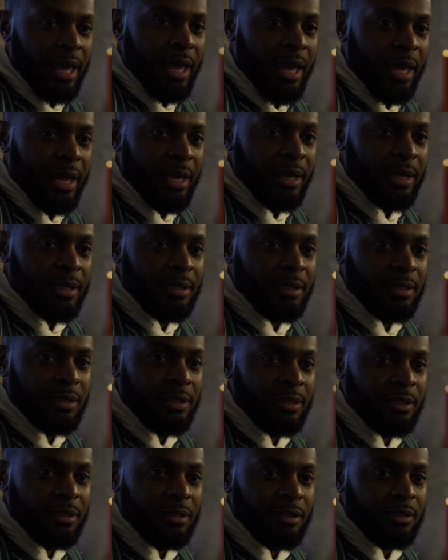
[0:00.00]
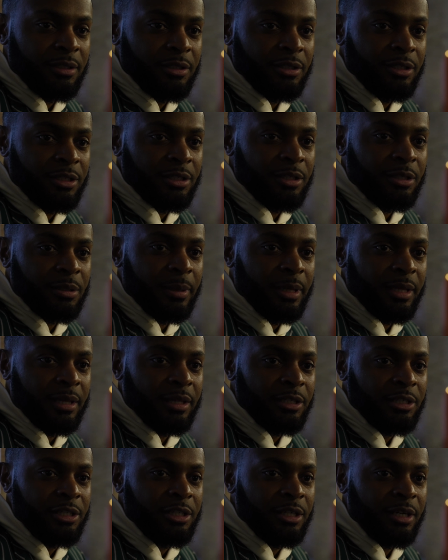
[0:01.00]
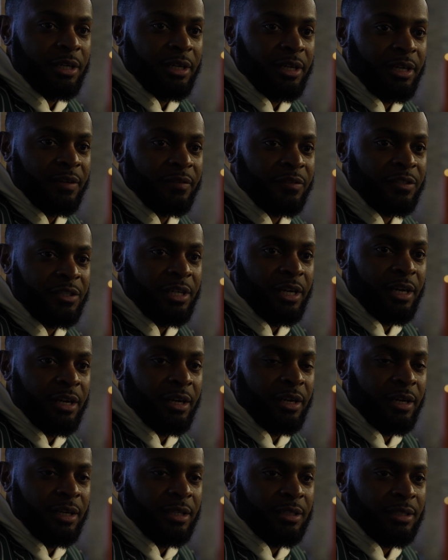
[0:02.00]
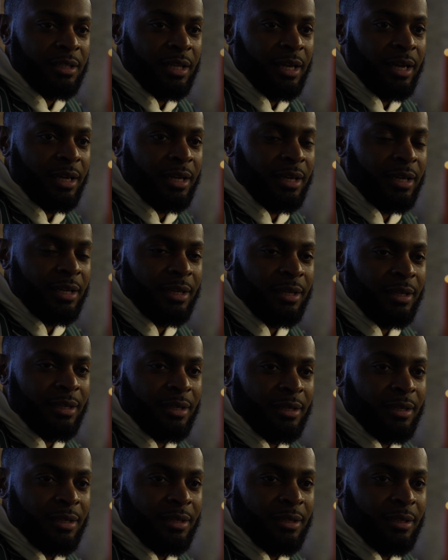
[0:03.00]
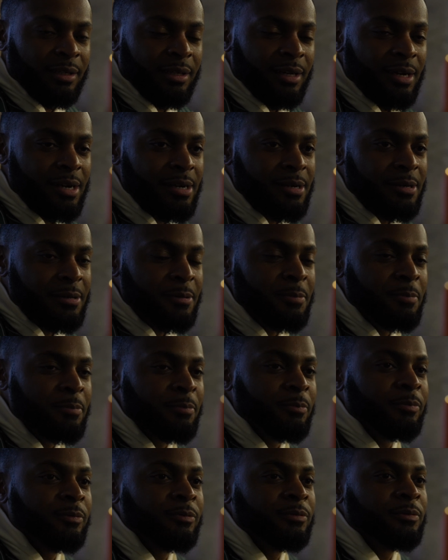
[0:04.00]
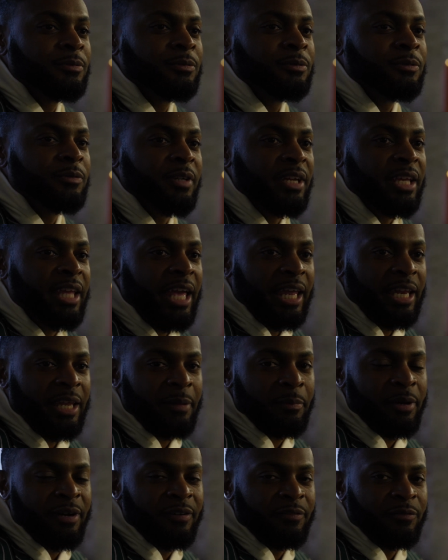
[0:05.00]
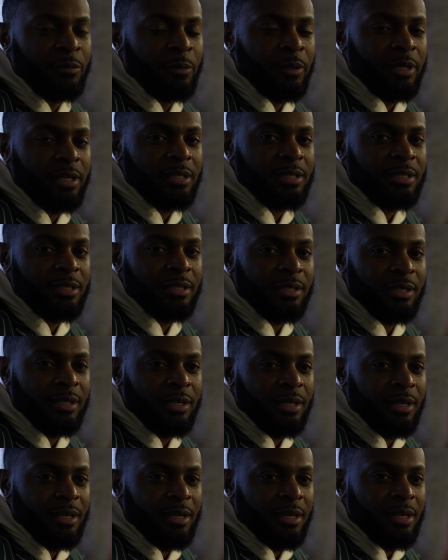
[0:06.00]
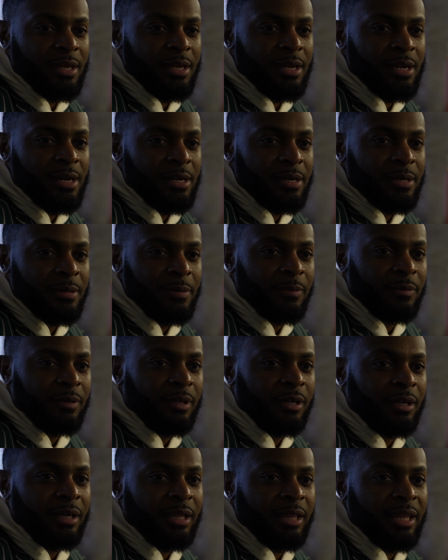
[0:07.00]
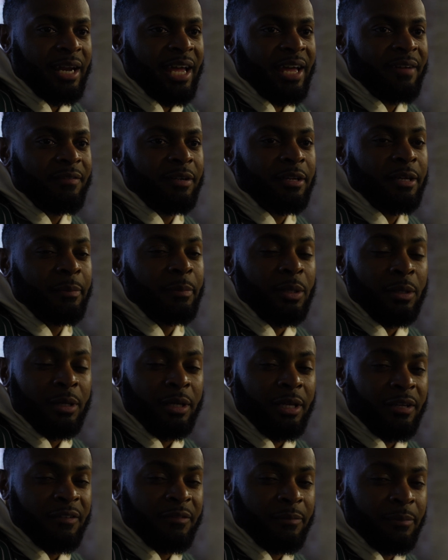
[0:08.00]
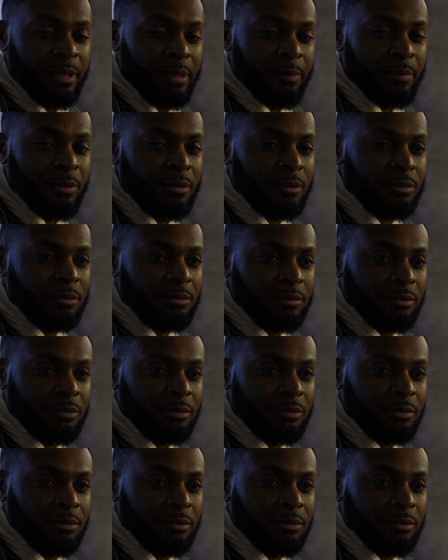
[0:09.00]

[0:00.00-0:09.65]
And just throughout the journey of sharing, it's like um, regaining my voice, uh, learning that I have a community of people